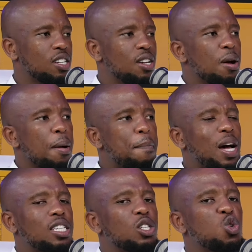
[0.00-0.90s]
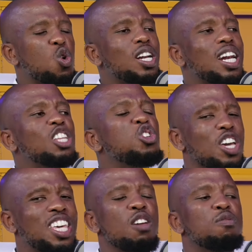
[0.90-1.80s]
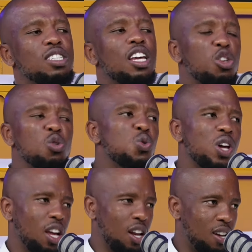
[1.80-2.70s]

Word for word: Mm. But do not let your gift take you to hell.